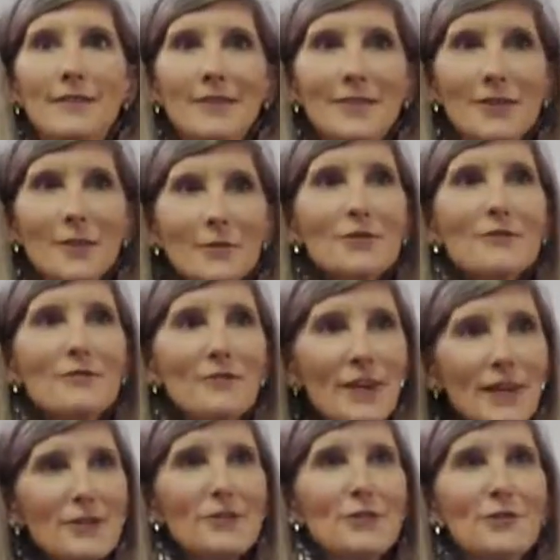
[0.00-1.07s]
Don't
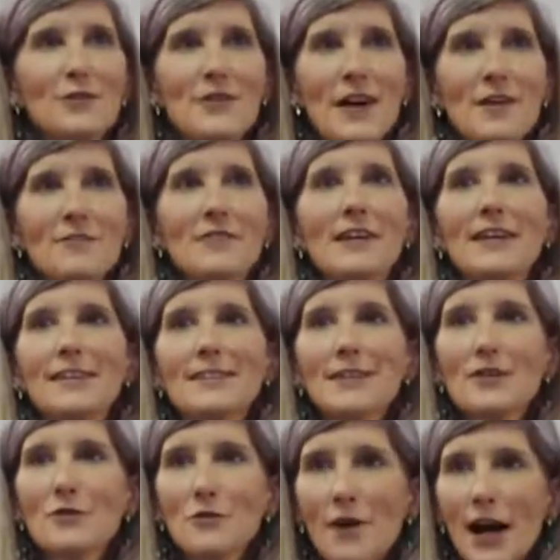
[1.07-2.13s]
defend yourself against
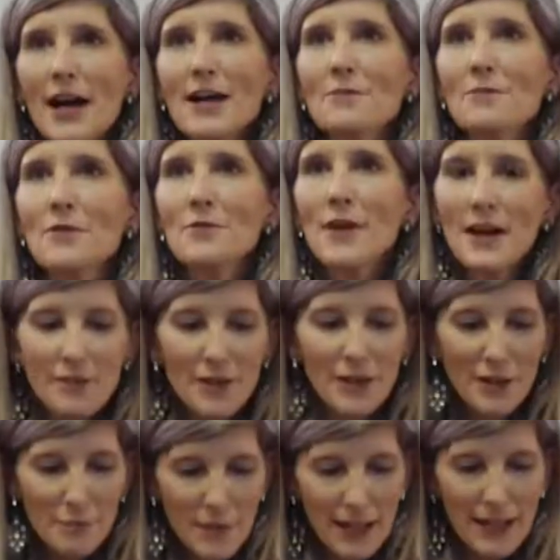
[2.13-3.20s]
a crime you never
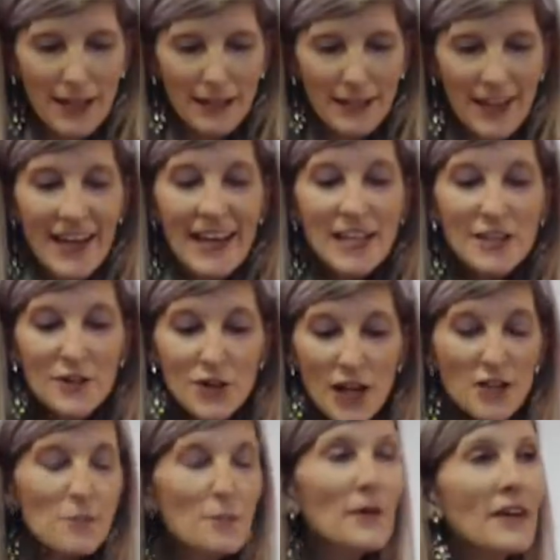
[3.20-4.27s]
committed. It
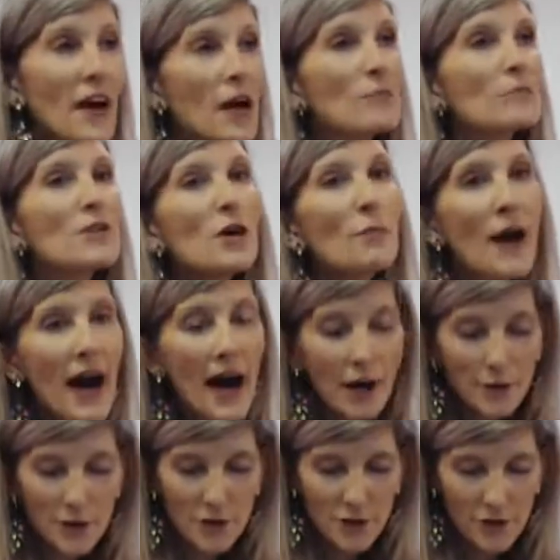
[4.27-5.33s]
just becomes a
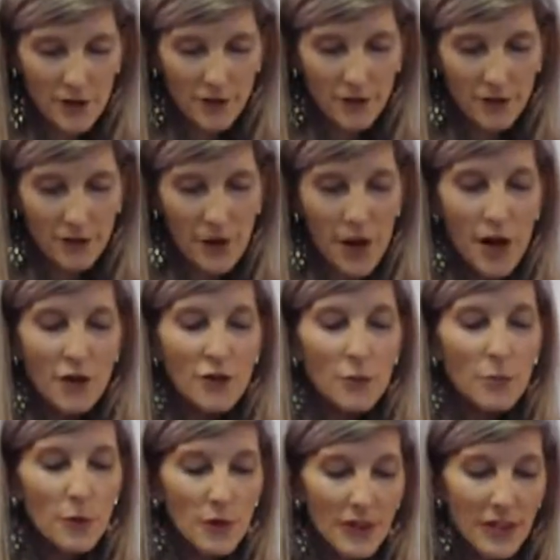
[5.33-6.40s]
power struggle. The
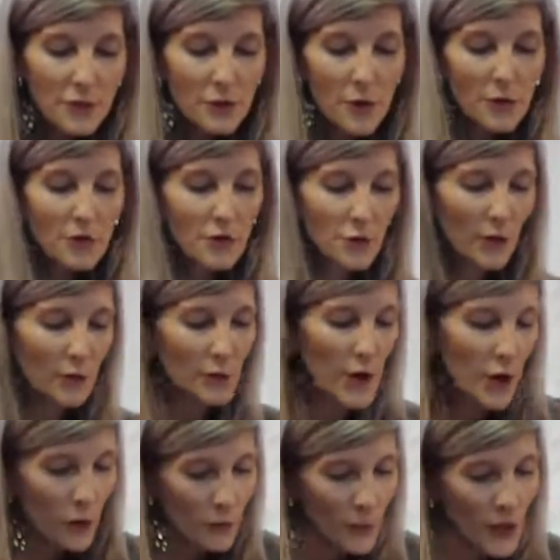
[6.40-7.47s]
bully throws you a
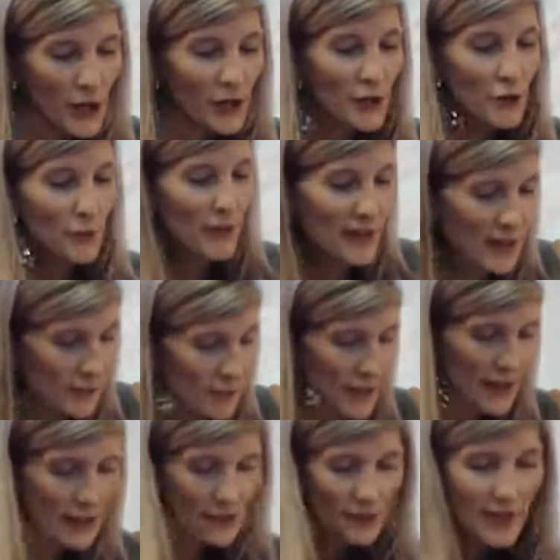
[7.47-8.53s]
rope, you pick up
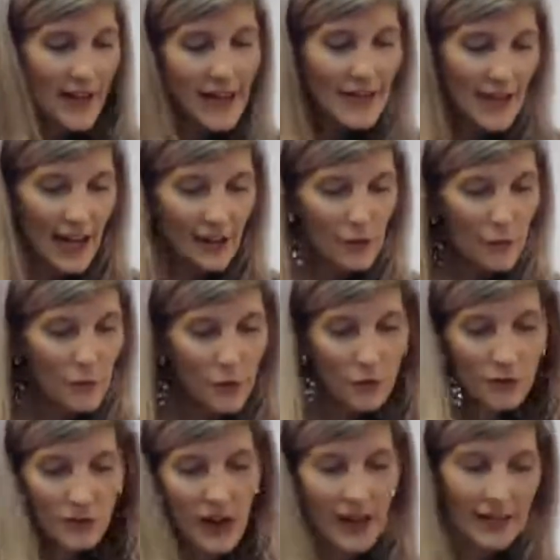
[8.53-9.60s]
the other end, and you're
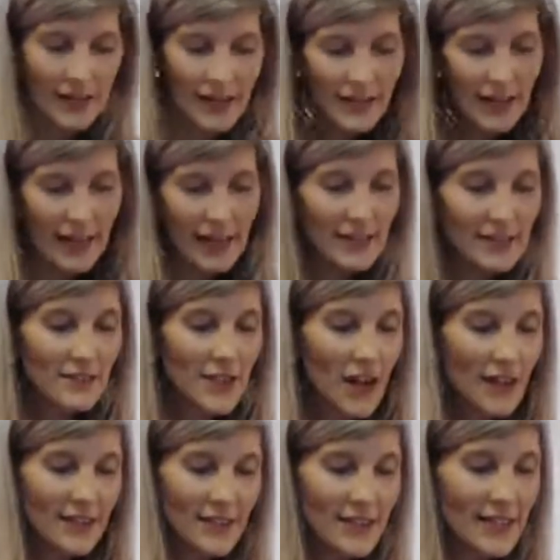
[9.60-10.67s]
both tugging and
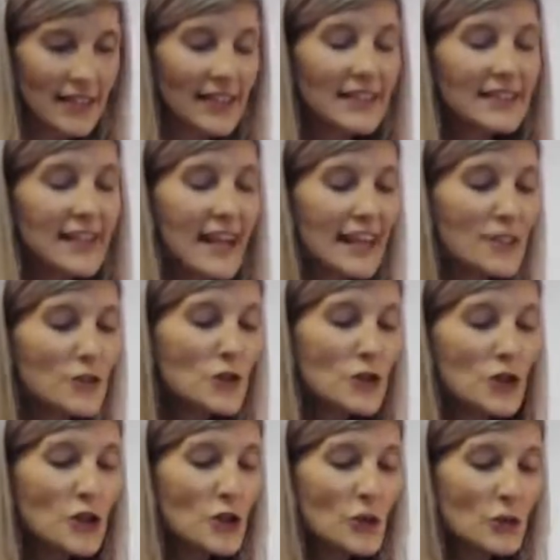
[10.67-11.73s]
exhausted. It takes
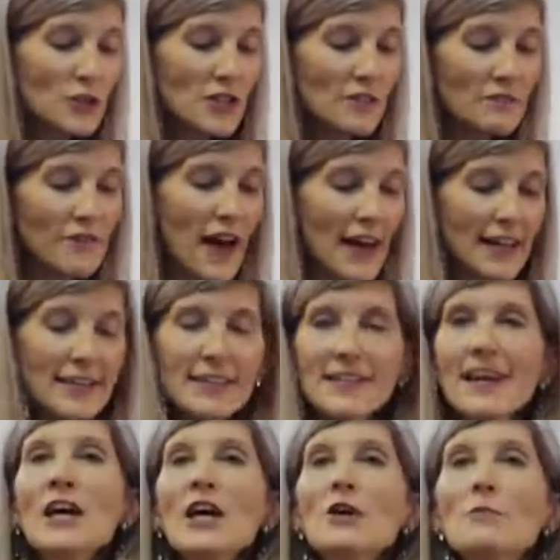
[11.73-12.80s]
two to fight,
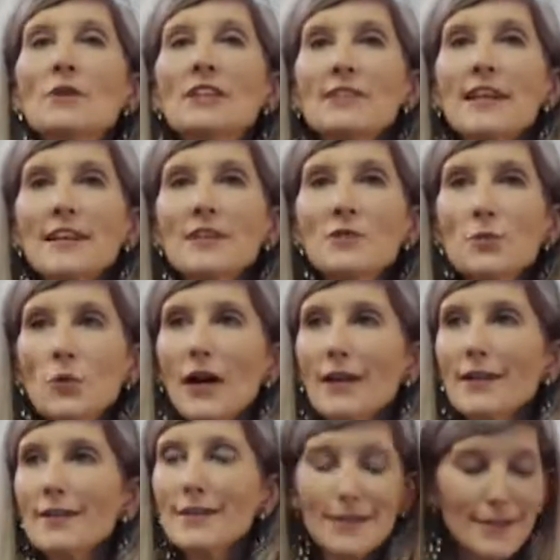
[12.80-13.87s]
but it takes
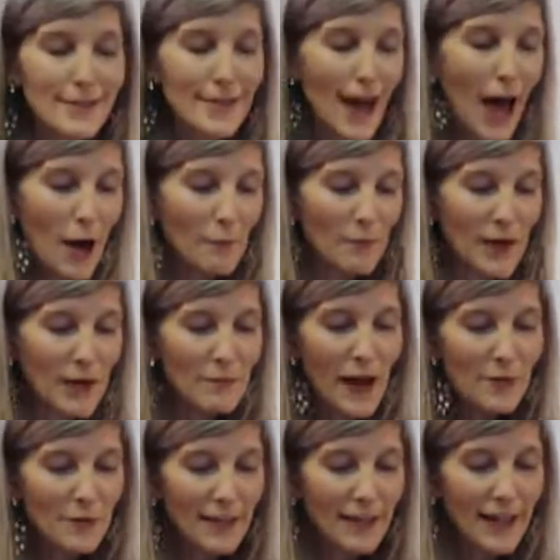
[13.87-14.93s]
one to stop. And
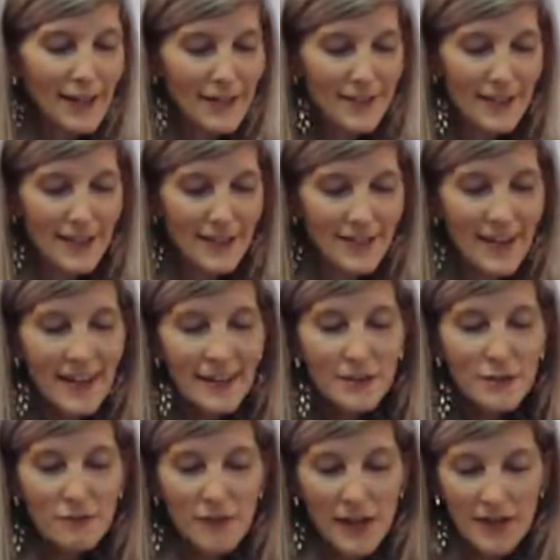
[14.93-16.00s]
Byron Katie says,
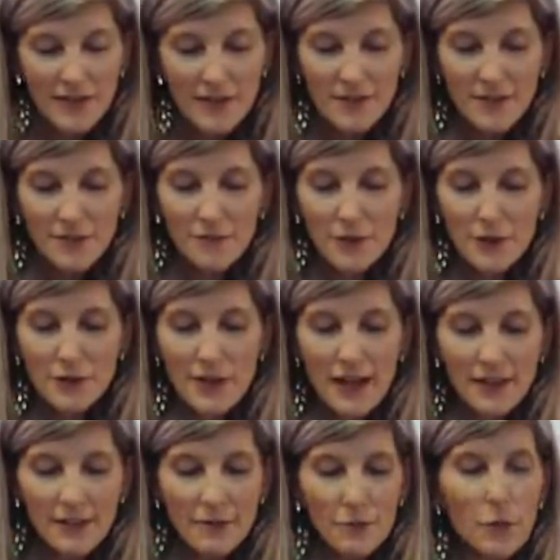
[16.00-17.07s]
defense is the first
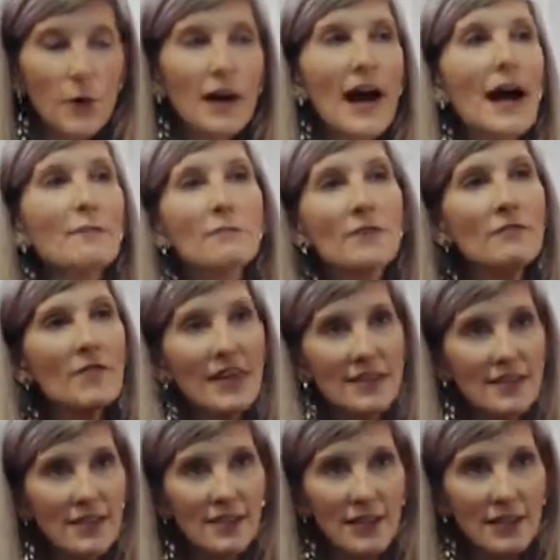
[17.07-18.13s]
act of war. I'm
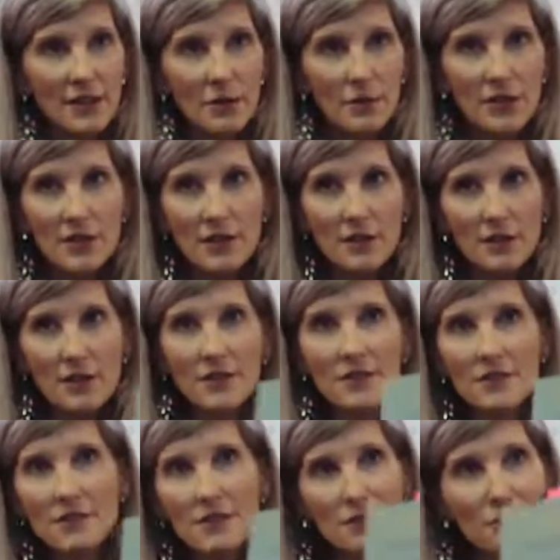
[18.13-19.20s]
convinced that they know each other
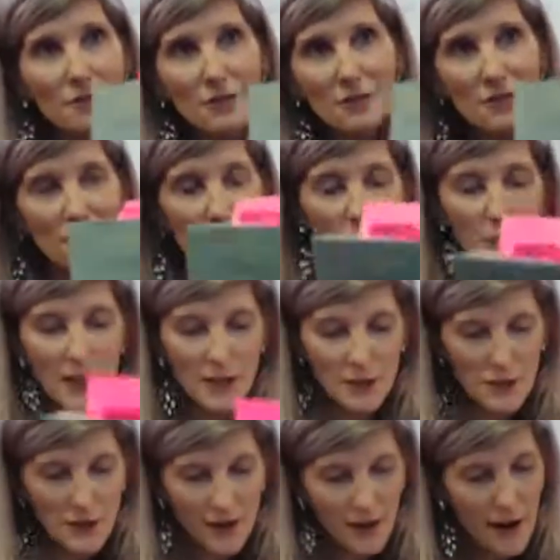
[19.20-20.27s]
because there's so
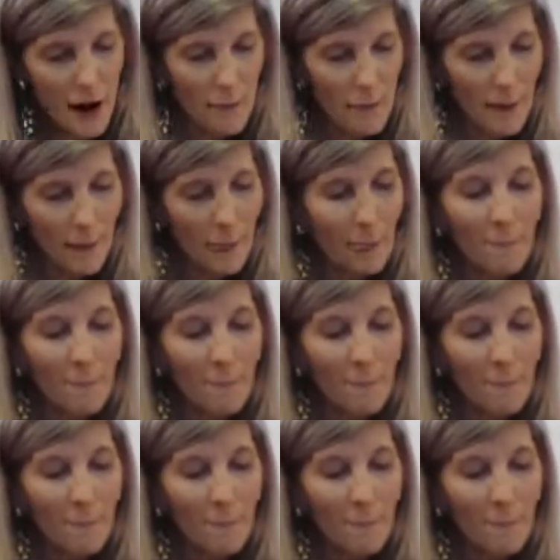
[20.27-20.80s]
much in common.